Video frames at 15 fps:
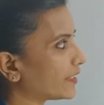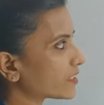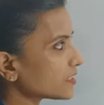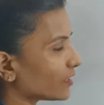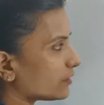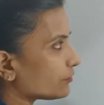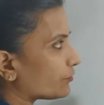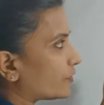
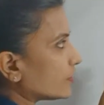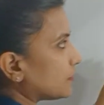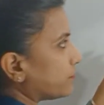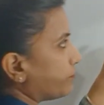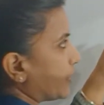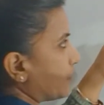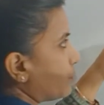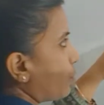If the
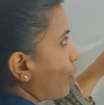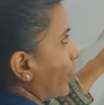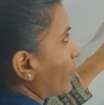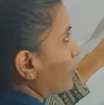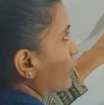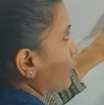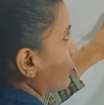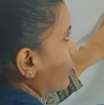midpoint
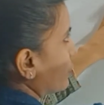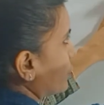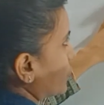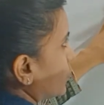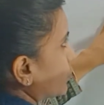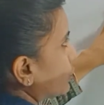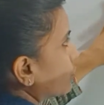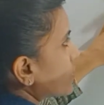of
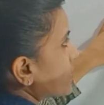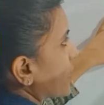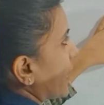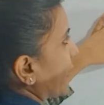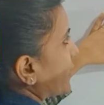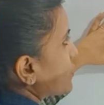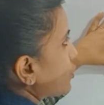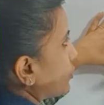two
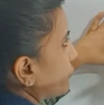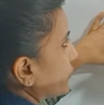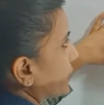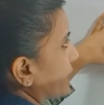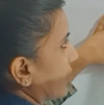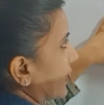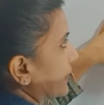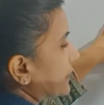sides of a
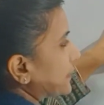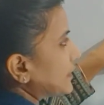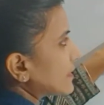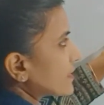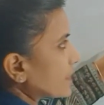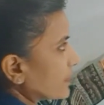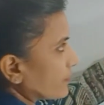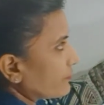triangle is
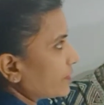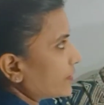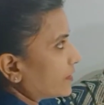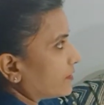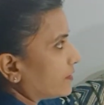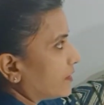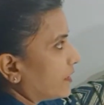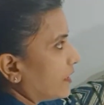given,
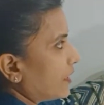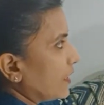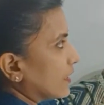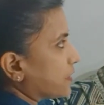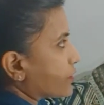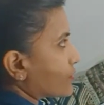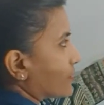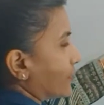
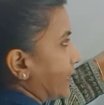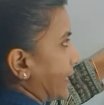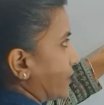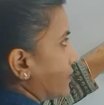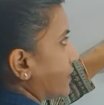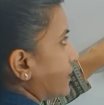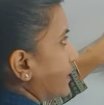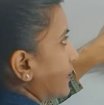then
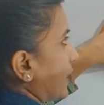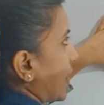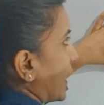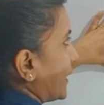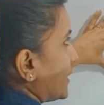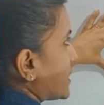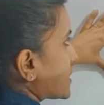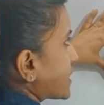the line
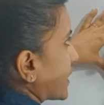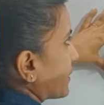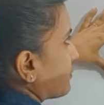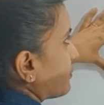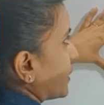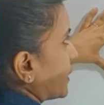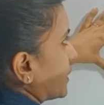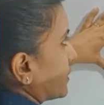
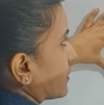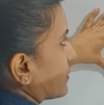segment